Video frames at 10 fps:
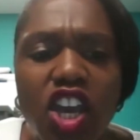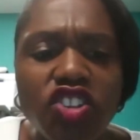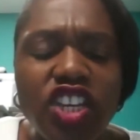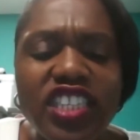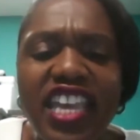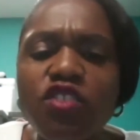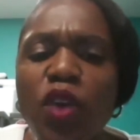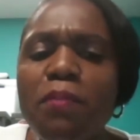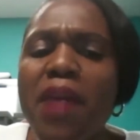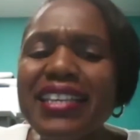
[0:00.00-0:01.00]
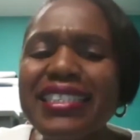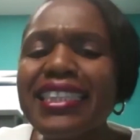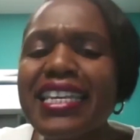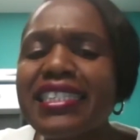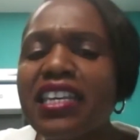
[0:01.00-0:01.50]
She says, we must
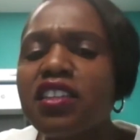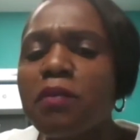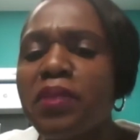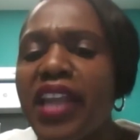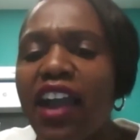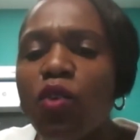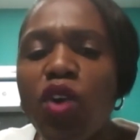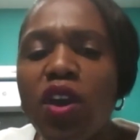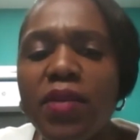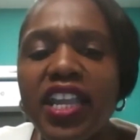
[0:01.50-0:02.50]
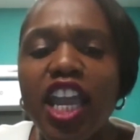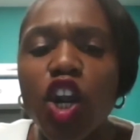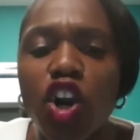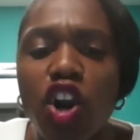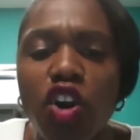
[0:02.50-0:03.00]
listen to Black women
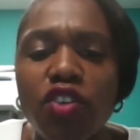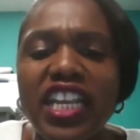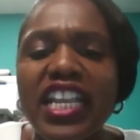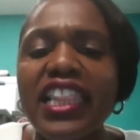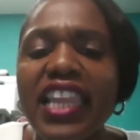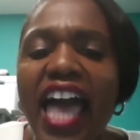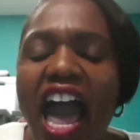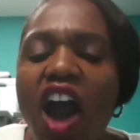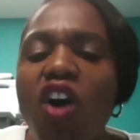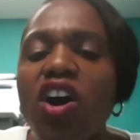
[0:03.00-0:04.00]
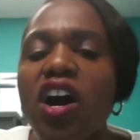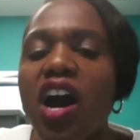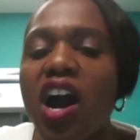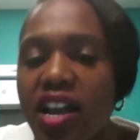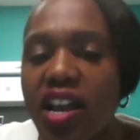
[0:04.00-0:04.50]
and girls and allow
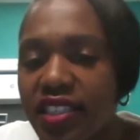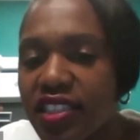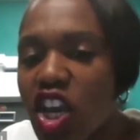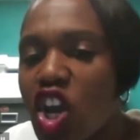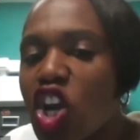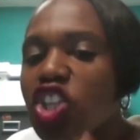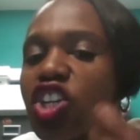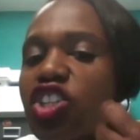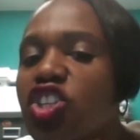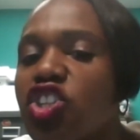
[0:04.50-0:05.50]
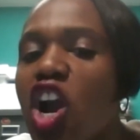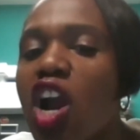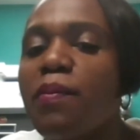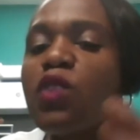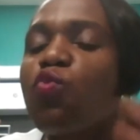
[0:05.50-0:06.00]
us to
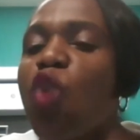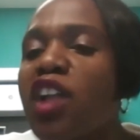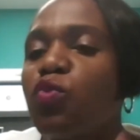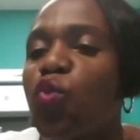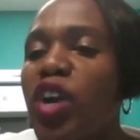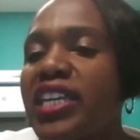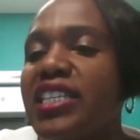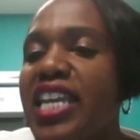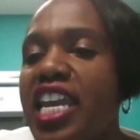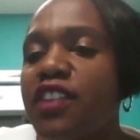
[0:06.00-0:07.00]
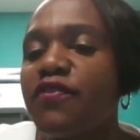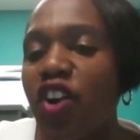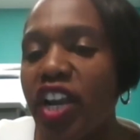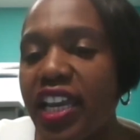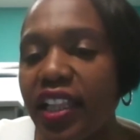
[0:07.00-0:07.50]
determine what we need
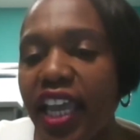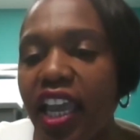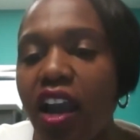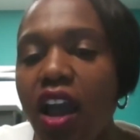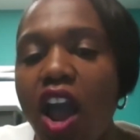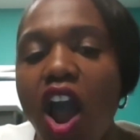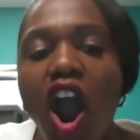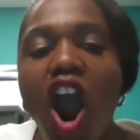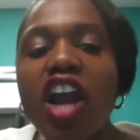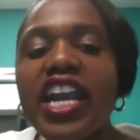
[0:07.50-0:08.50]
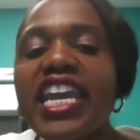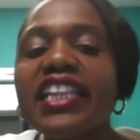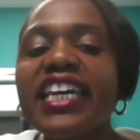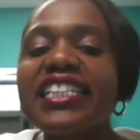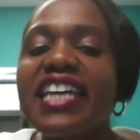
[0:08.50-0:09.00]
for healing. Our
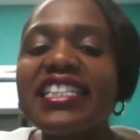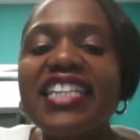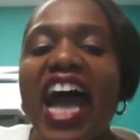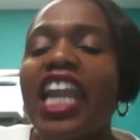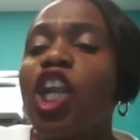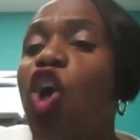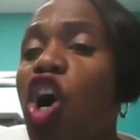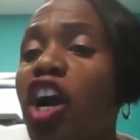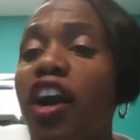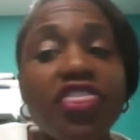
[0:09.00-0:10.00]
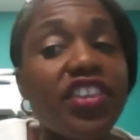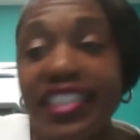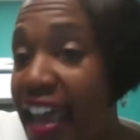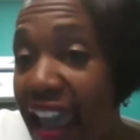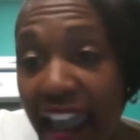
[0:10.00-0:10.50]
healing does not look the
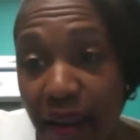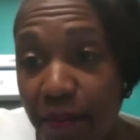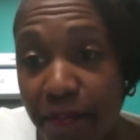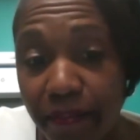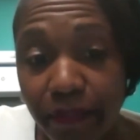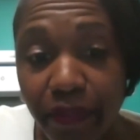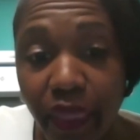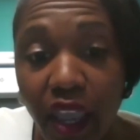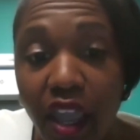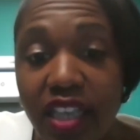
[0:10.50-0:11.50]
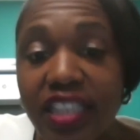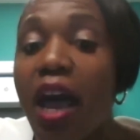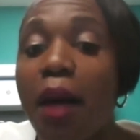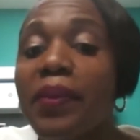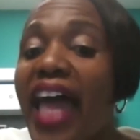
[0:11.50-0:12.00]
same.
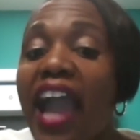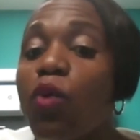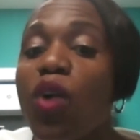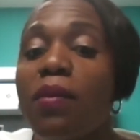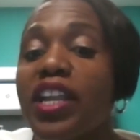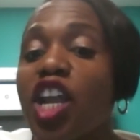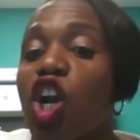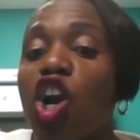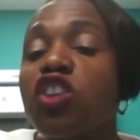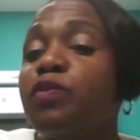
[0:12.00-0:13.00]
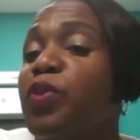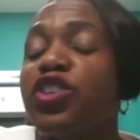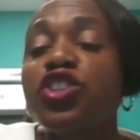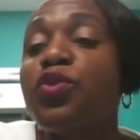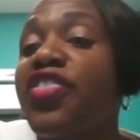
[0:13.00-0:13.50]
Some Black women and girls
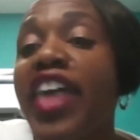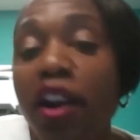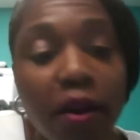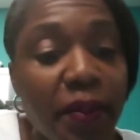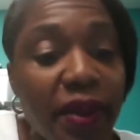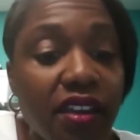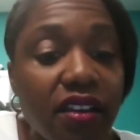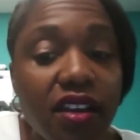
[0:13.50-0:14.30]
pursue therapy.